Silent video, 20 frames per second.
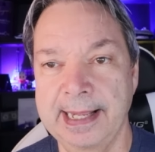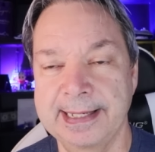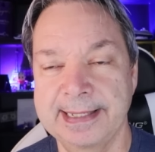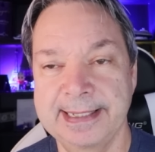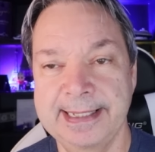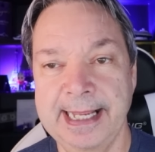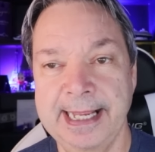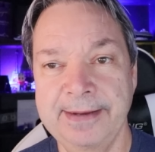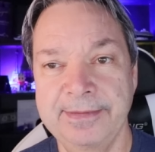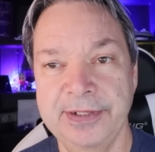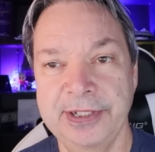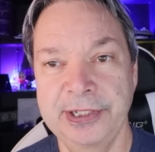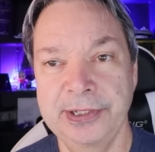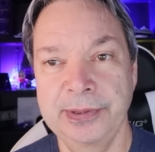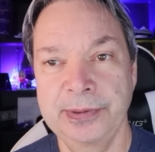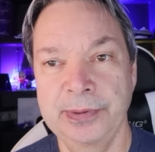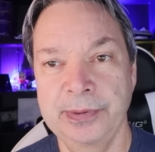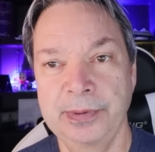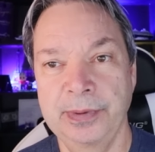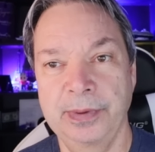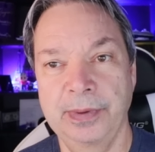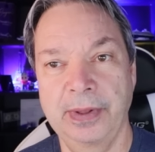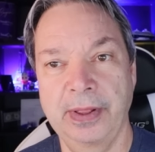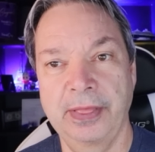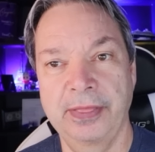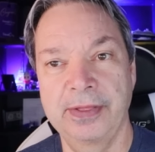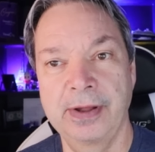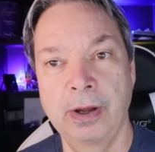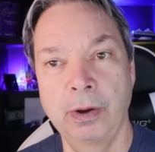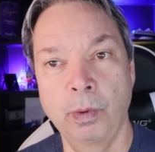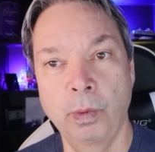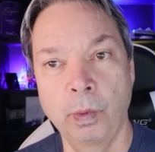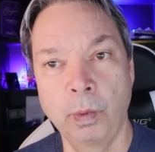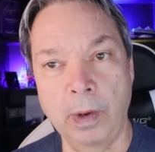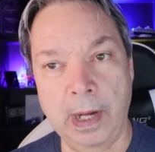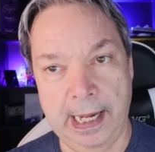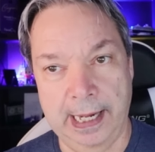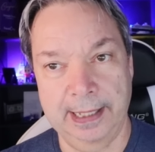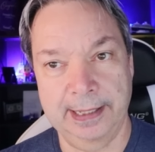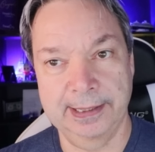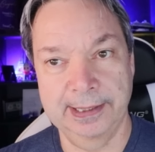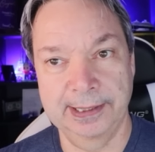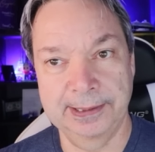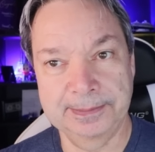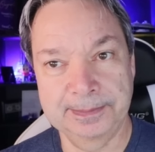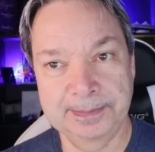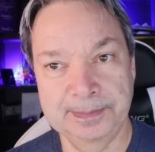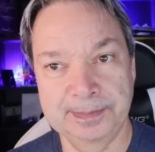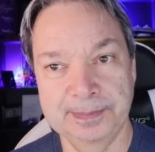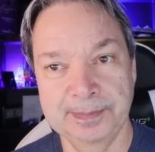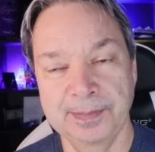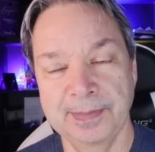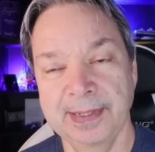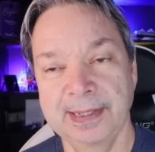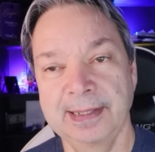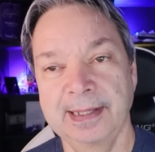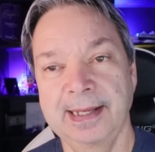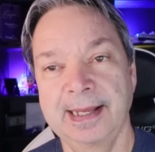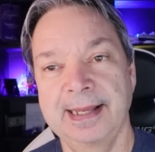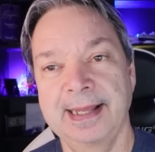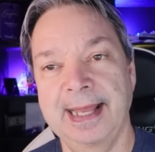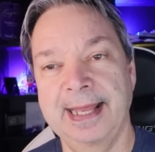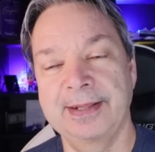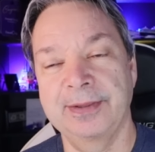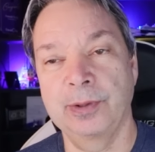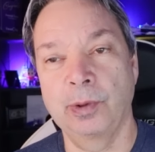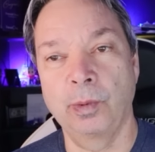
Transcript: saves you the walk. And